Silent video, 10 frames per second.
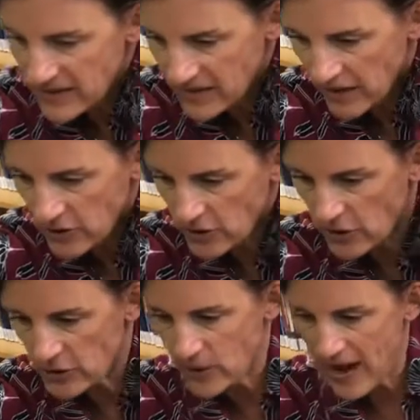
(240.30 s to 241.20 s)
and I'll show
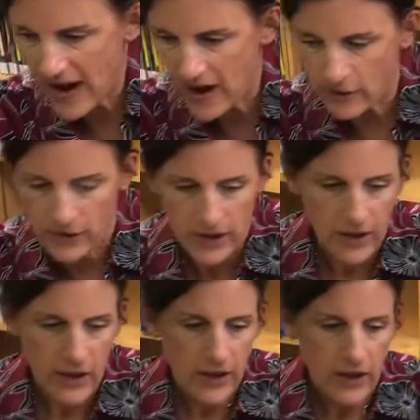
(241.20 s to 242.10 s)
you how.
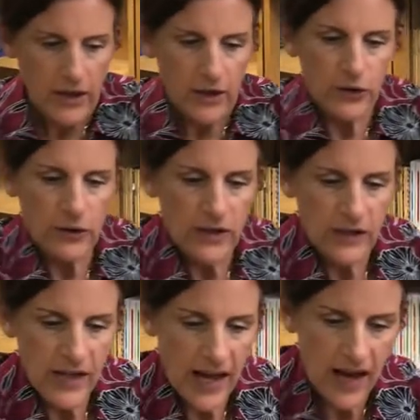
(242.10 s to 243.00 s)
You're gonna
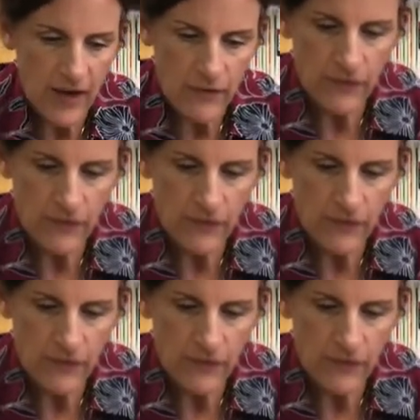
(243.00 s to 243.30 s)
have